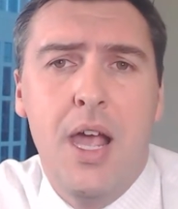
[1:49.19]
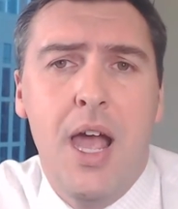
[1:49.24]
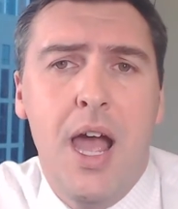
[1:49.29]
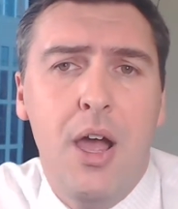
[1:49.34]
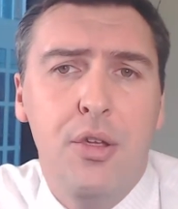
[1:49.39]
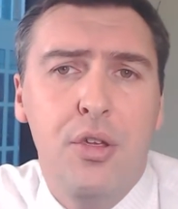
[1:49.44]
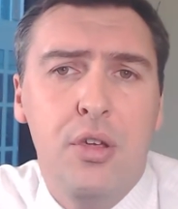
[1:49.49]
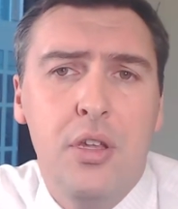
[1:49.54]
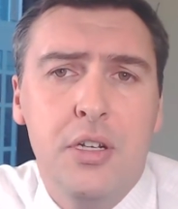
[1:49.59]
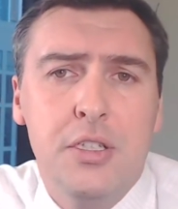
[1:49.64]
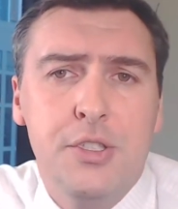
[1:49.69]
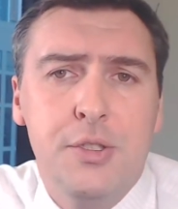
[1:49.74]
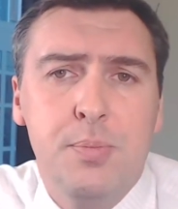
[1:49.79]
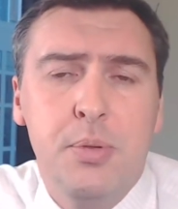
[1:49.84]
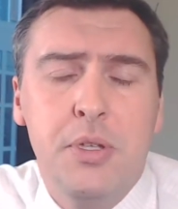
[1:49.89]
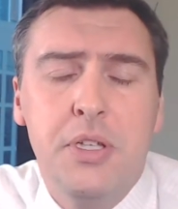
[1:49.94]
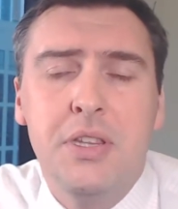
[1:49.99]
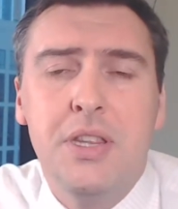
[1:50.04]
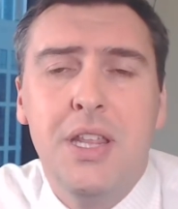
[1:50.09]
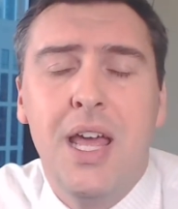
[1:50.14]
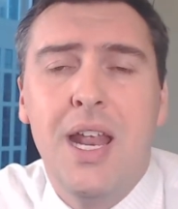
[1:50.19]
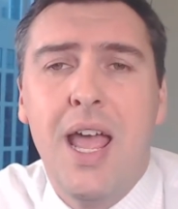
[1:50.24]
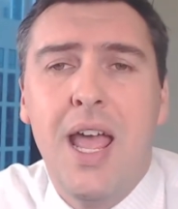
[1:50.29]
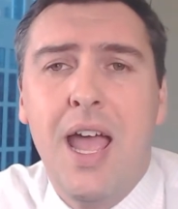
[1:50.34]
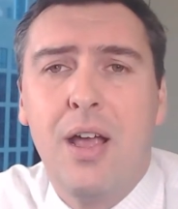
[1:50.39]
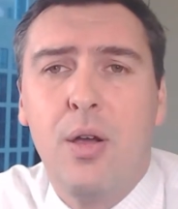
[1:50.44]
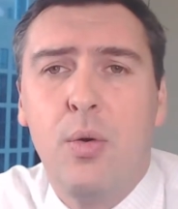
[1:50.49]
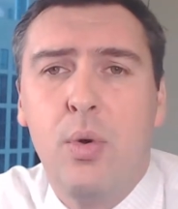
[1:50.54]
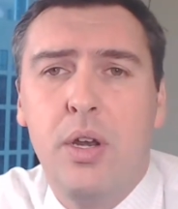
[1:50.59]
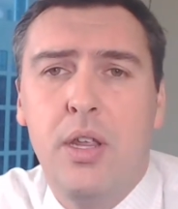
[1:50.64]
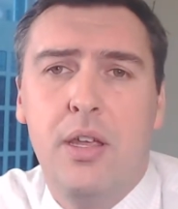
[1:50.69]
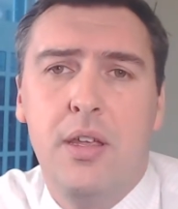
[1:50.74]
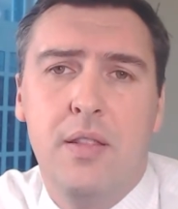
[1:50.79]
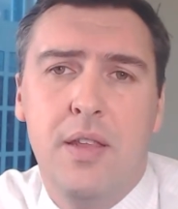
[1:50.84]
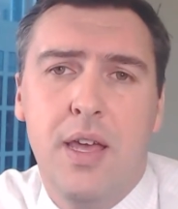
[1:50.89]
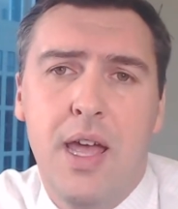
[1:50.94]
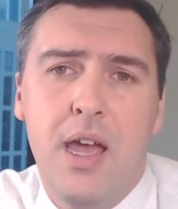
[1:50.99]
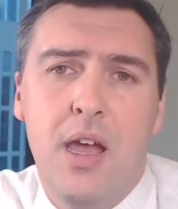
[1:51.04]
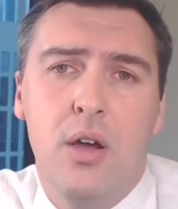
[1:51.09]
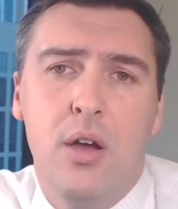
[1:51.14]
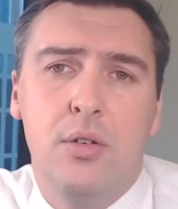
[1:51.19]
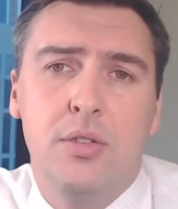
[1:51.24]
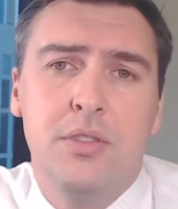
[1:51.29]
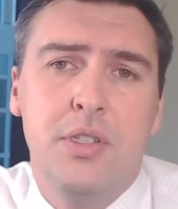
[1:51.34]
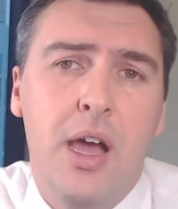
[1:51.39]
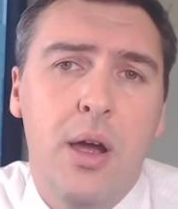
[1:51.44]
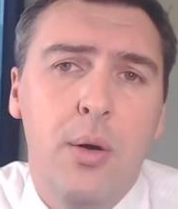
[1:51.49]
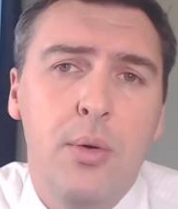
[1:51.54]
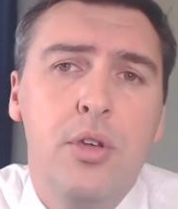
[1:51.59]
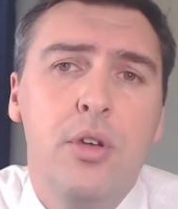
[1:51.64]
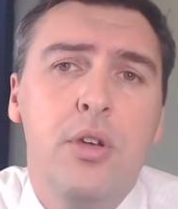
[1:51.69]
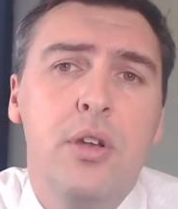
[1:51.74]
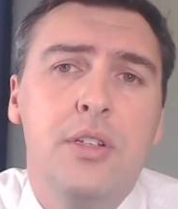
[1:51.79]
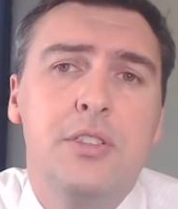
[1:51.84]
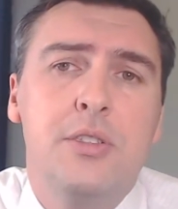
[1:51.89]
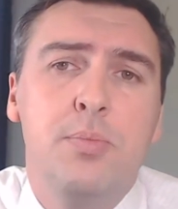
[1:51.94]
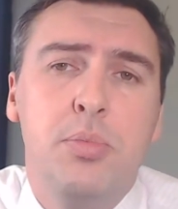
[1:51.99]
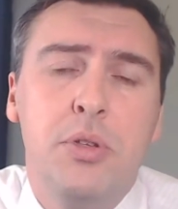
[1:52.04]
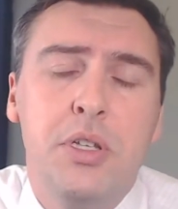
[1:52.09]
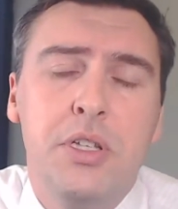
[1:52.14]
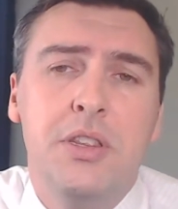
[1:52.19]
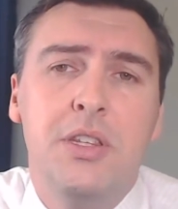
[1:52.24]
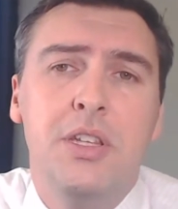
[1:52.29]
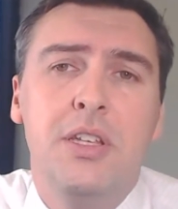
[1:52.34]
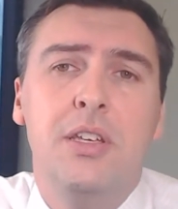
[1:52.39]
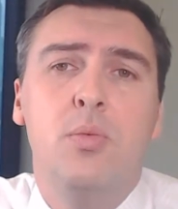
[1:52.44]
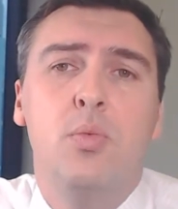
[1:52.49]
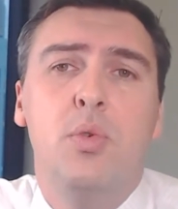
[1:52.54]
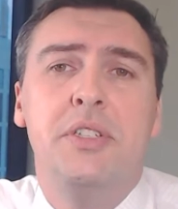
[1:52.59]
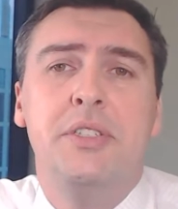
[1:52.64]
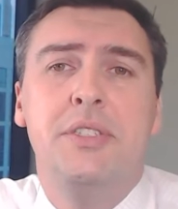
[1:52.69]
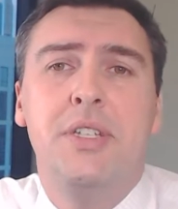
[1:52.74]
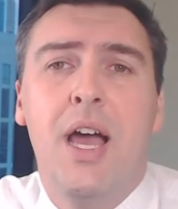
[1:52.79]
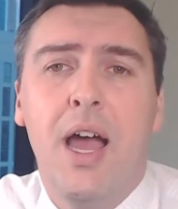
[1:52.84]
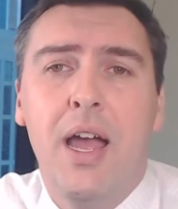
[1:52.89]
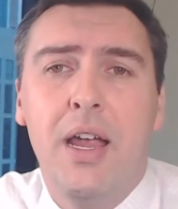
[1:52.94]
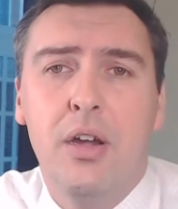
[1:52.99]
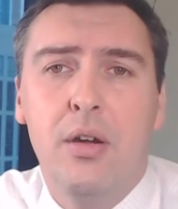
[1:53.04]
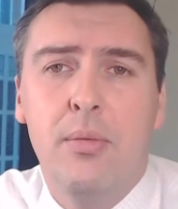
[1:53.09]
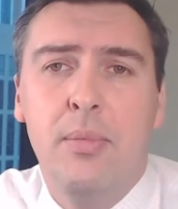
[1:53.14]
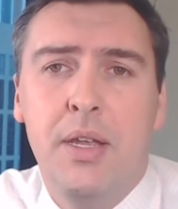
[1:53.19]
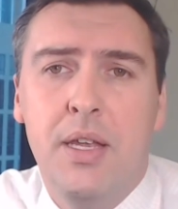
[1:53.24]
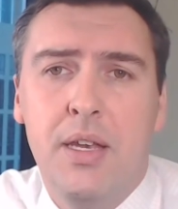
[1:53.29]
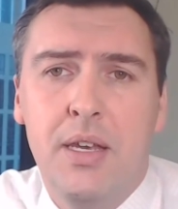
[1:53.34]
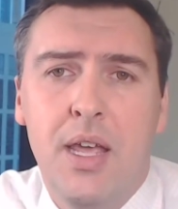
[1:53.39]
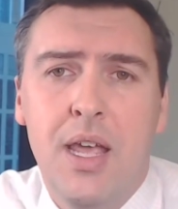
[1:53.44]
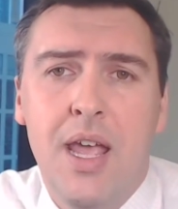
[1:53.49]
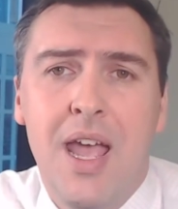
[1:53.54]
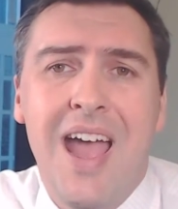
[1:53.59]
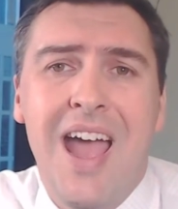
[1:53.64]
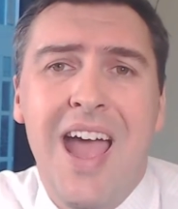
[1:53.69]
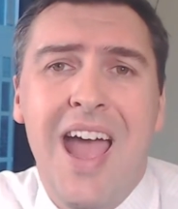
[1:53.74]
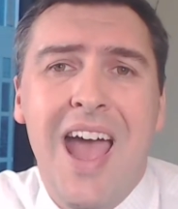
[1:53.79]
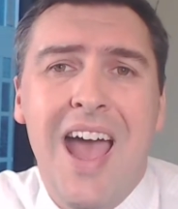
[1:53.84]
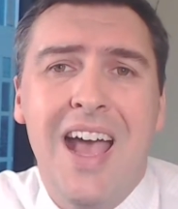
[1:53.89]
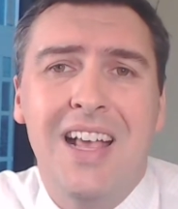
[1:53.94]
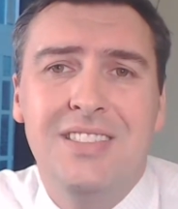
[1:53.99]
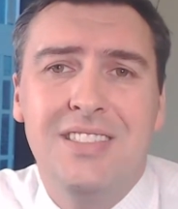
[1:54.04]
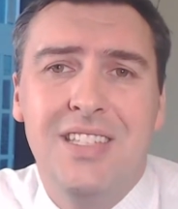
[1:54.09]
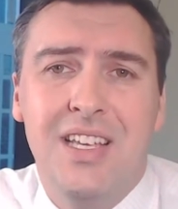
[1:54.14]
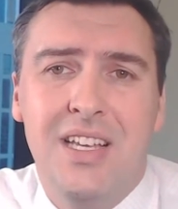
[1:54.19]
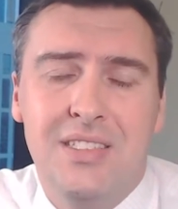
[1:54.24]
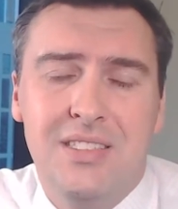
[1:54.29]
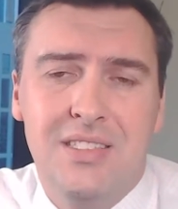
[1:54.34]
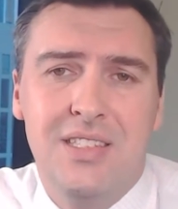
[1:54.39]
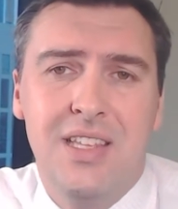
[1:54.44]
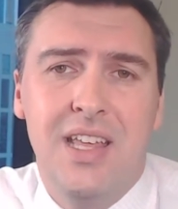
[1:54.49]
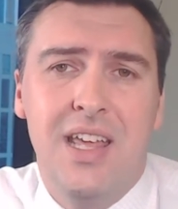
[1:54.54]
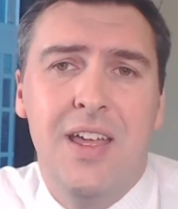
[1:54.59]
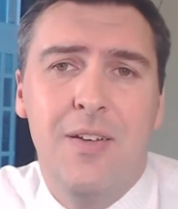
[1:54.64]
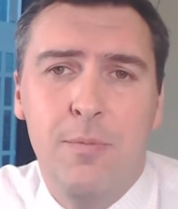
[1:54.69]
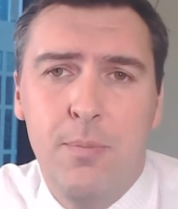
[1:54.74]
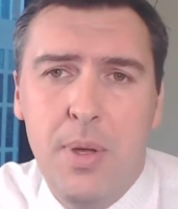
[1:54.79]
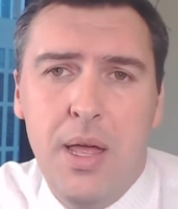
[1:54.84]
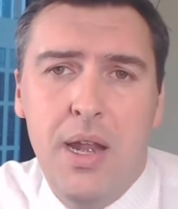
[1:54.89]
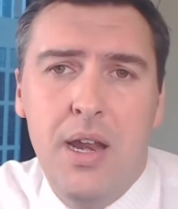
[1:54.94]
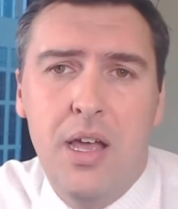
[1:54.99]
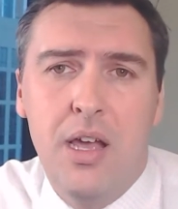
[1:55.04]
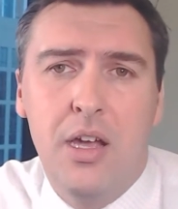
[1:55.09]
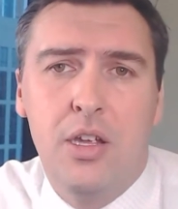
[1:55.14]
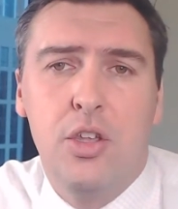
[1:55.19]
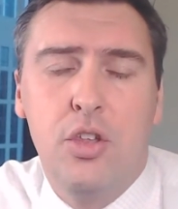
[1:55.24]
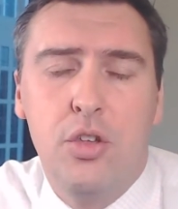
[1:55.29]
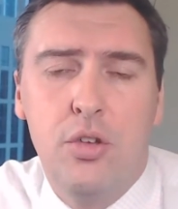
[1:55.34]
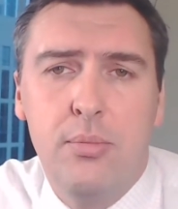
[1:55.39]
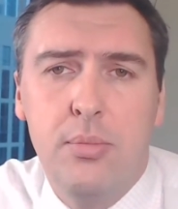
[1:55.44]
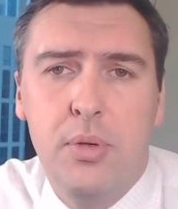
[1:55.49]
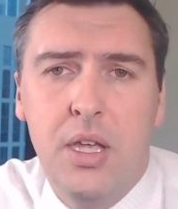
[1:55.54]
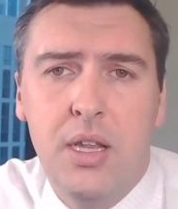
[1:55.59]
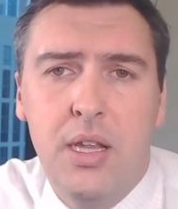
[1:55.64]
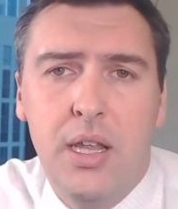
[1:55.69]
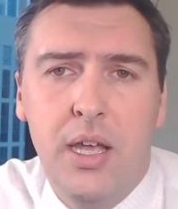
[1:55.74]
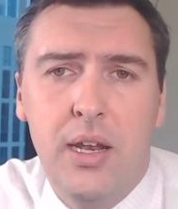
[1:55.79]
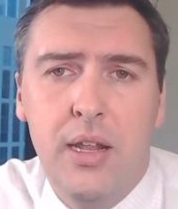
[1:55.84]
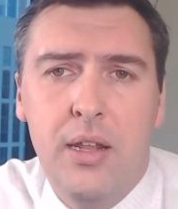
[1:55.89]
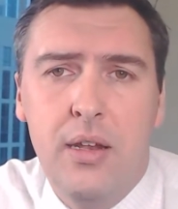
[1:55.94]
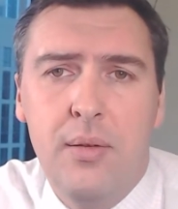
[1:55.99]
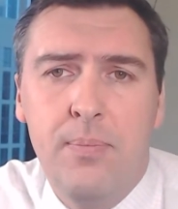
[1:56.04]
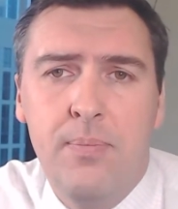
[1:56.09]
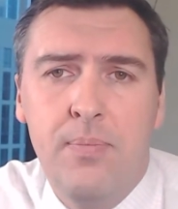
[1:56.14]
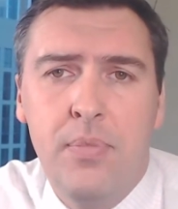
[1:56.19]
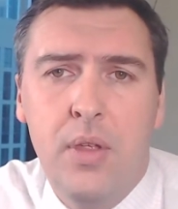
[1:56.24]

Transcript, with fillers: How are you going to split that equity in the house? How are you going to split the retirement assets that have been accumulated?